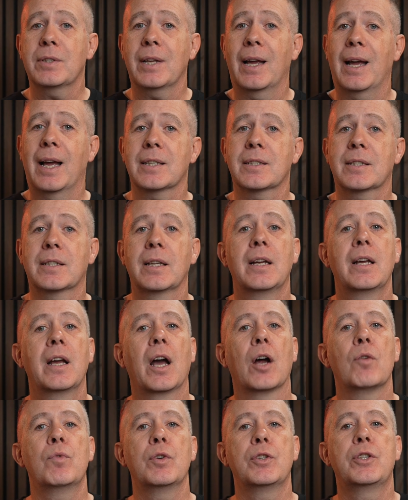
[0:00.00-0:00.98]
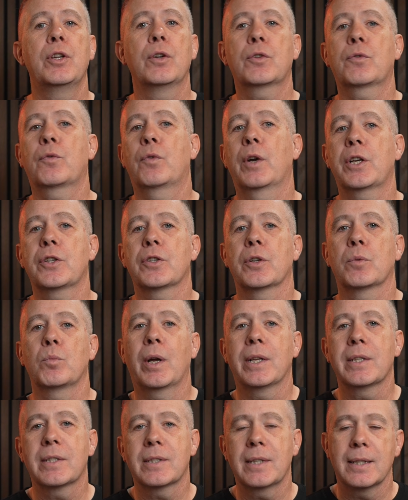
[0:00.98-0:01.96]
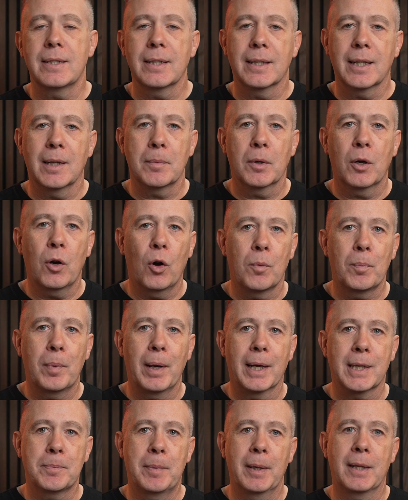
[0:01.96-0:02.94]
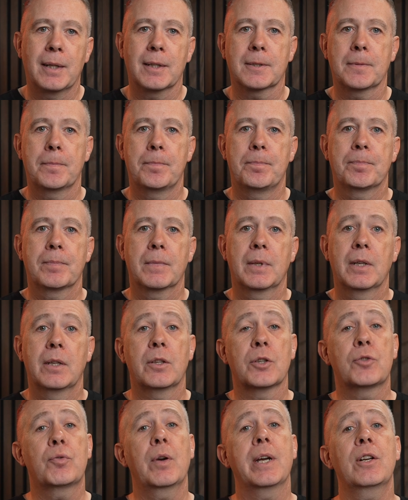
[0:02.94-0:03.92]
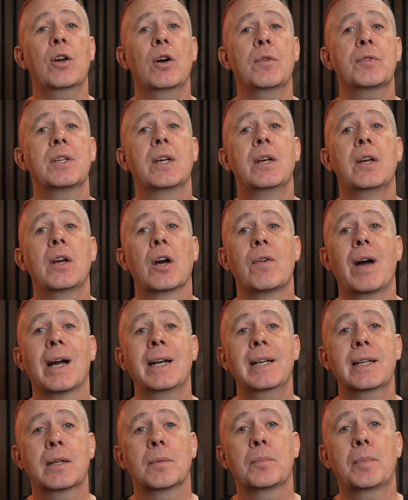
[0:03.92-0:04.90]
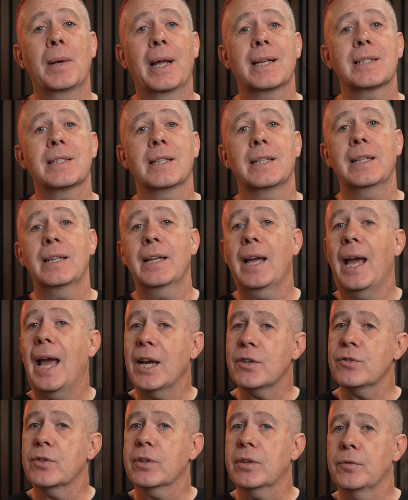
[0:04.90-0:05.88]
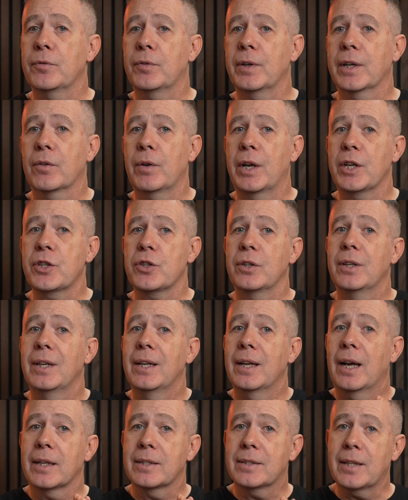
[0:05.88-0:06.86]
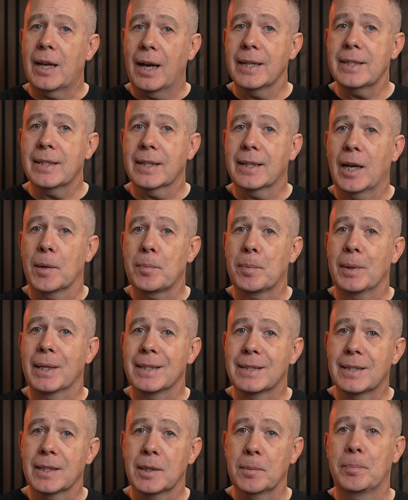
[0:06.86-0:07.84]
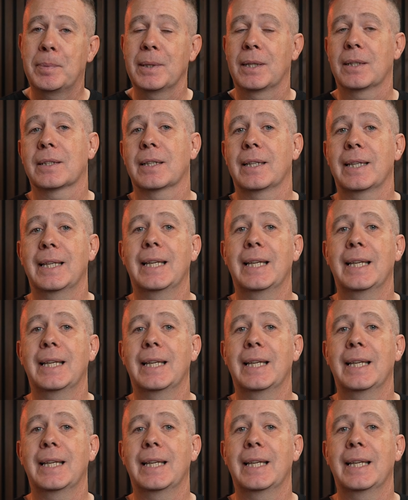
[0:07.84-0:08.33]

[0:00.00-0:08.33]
tasks and reduce friction when setting up complex builds. The trade offs are added complexity, extra configuration, and tighter coupling to the builder